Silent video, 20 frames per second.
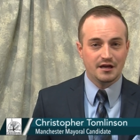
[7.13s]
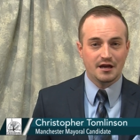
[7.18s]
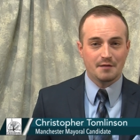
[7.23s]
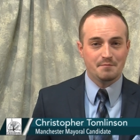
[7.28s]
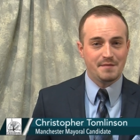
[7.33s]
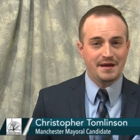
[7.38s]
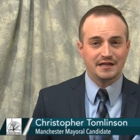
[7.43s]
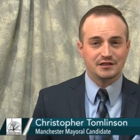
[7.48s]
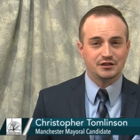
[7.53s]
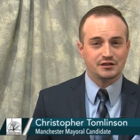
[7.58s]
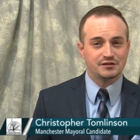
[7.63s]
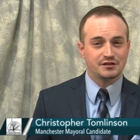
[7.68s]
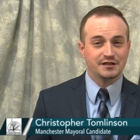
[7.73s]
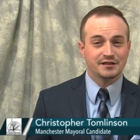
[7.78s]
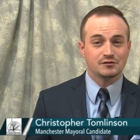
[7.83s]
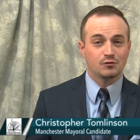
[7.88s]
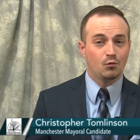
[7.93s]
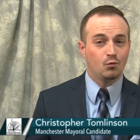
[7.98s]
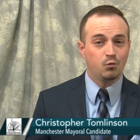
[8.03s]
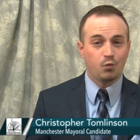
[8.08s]
Manchester
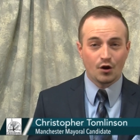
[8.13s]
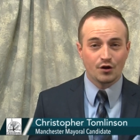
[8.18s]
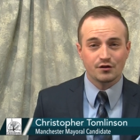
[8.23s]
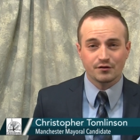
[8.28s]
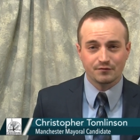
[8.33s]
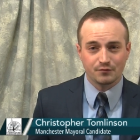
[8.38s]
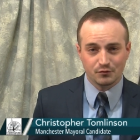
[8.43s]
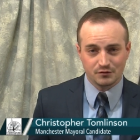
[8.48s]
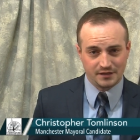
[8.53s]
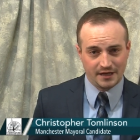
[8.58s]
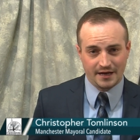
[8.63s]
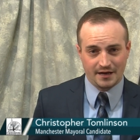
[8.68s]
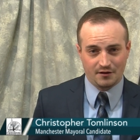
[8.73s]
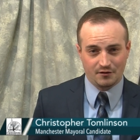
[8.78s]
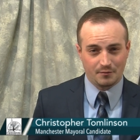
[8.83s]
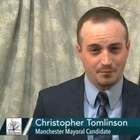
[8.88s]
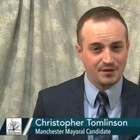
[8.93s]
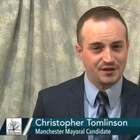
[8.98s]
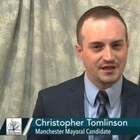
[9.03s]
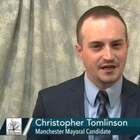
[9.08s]
is a wonderful
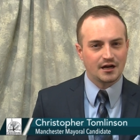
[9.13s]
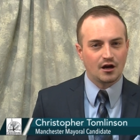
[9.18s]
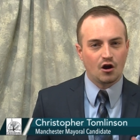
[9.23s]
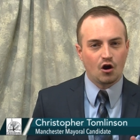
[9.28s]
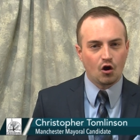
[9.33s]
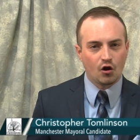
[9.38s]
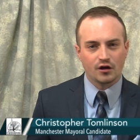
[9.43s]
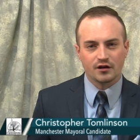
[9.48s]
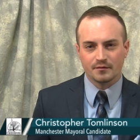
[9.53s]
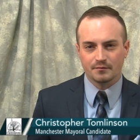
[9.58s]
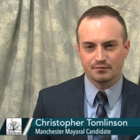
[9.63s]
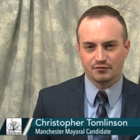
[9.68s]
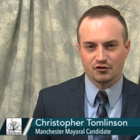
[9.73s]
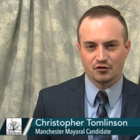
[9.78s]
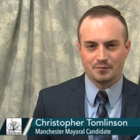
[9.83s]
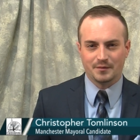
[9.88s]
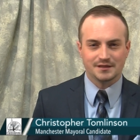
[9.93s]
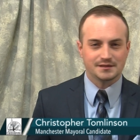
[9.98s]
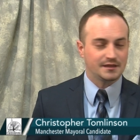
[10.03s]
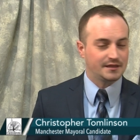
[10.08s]
town, but there are
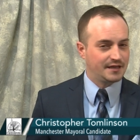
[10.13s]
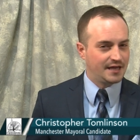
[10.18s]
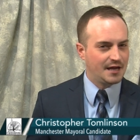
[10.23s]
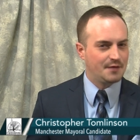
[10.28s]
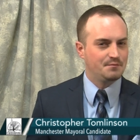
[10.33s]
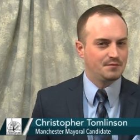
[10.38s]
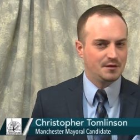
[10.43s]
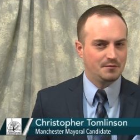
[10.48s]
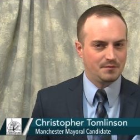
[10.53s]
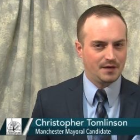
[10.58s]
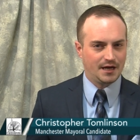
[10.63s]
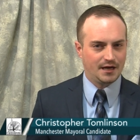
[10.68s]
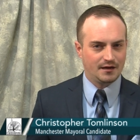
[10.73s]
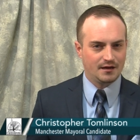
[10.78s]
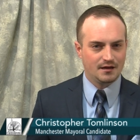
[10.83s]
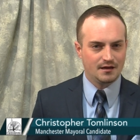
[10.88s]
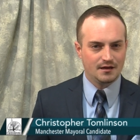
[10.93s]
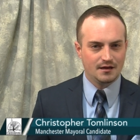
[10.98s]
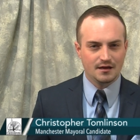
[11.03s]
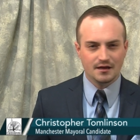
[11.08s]
improvements that can be made.
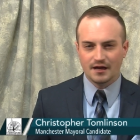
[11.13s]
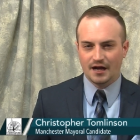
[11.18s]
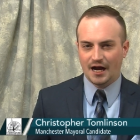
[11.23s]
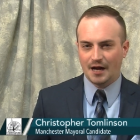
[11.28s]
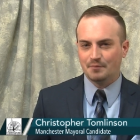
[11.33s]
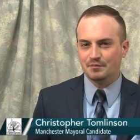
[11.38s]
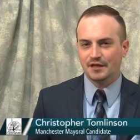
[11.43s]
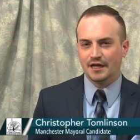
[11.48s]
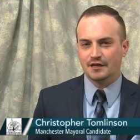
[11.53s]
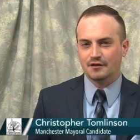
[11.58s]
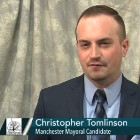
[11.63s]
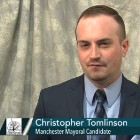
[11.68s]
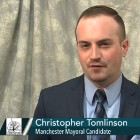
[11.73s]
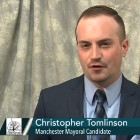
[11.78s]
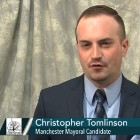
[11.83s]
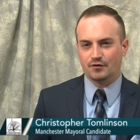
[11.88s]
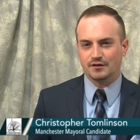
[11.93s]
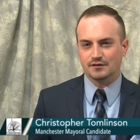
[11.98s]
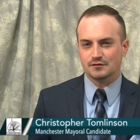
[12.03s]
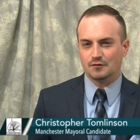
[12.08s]
I plan to
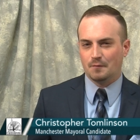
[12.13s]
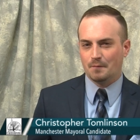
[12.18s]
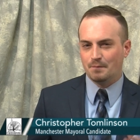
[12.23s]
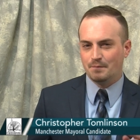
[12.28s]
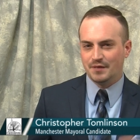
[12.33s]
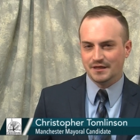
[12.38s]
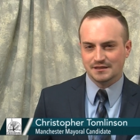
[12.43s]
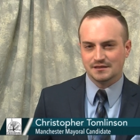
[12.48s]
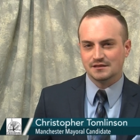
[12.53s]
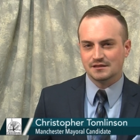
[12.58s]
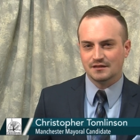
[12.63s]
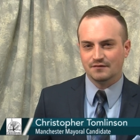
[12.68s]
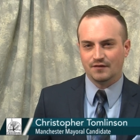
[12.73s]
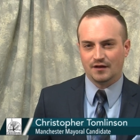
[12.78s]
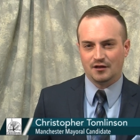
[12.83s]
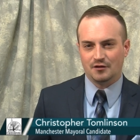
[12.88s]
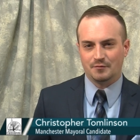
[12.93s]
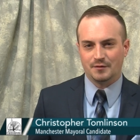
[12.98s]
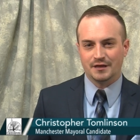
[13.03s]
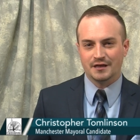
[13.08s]
focus on business
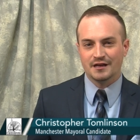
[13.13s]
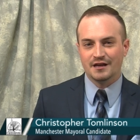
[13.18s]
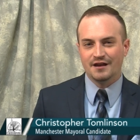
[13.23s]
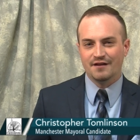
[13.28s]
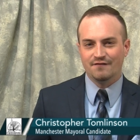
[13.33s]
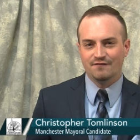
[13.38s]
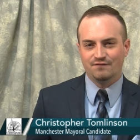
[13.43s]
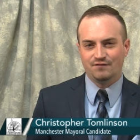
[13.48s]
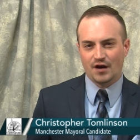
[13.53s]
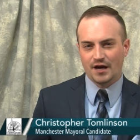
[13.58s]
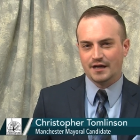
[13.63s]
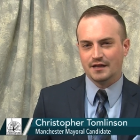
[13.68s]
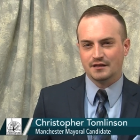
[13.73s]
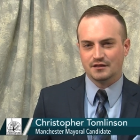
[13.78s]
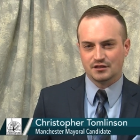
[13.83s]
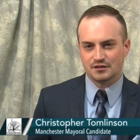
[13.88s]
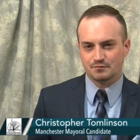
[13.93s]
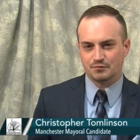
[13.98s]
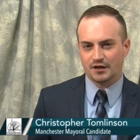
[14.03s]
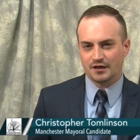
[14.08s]
development, fighting
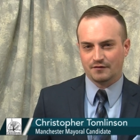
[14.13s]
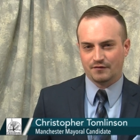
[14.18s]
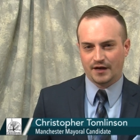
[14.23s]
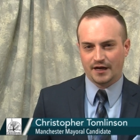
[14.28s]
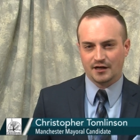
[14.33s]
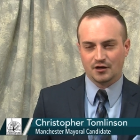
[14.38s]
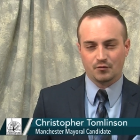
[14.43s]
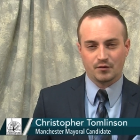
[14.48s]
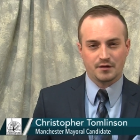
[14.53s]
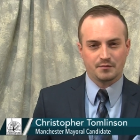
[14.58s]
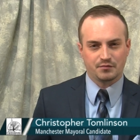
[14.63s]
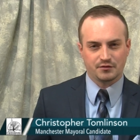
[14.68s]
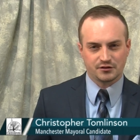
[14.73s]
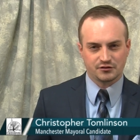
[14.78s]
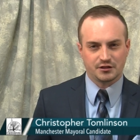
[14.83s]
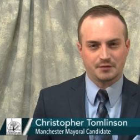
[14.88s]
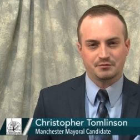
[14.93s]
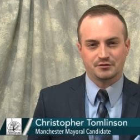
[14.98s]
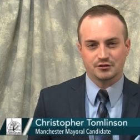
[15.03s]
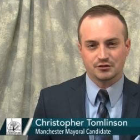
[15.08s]
the spread of heroin and
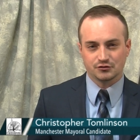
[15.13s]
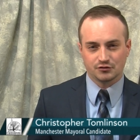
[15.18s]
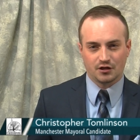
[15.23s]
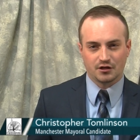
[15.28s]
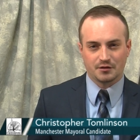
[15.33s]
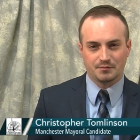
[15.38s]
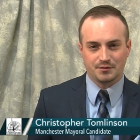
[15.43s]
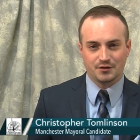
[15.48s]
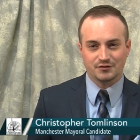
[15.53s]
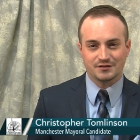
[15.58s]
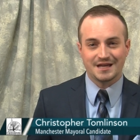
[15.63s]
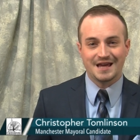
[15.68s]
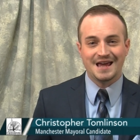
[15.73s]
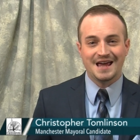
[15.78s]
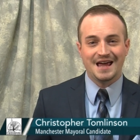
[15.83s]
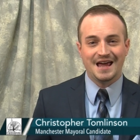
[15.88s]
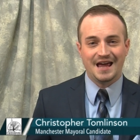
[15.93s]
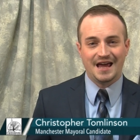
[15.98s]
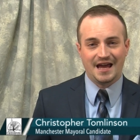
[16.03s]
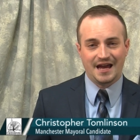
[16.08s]
prescription drug abuse,
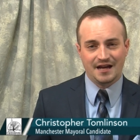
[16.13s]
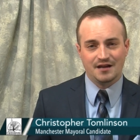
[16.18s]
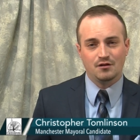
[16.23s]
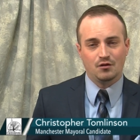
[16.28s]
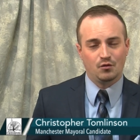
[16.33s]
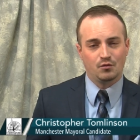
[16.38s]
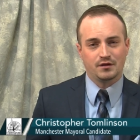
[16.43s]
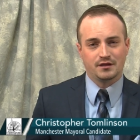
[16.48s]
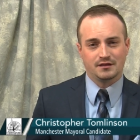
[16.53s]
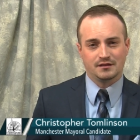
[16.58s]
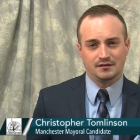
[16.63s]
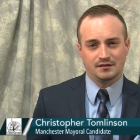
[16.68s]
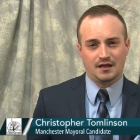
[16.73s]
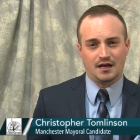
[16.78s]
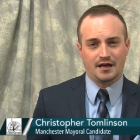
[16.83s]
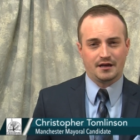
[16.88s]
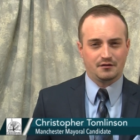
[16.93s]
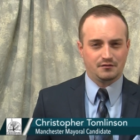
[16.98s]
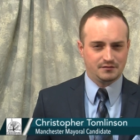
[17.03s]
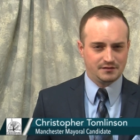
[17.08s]
and holding the
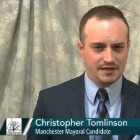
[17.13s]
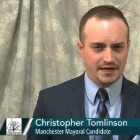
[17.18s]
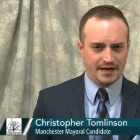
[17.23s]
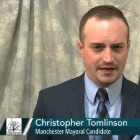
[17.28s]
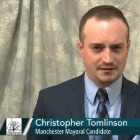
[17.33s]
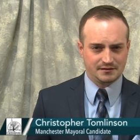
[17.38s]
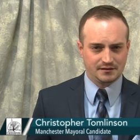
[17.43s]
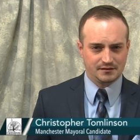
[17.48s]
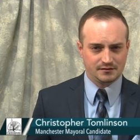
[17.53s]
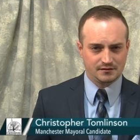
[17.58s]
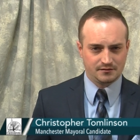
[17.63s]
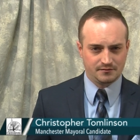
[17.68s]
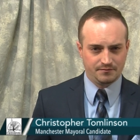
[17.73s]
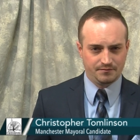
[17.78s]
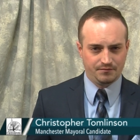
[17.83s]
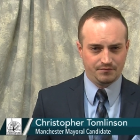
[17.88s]
line on taxes.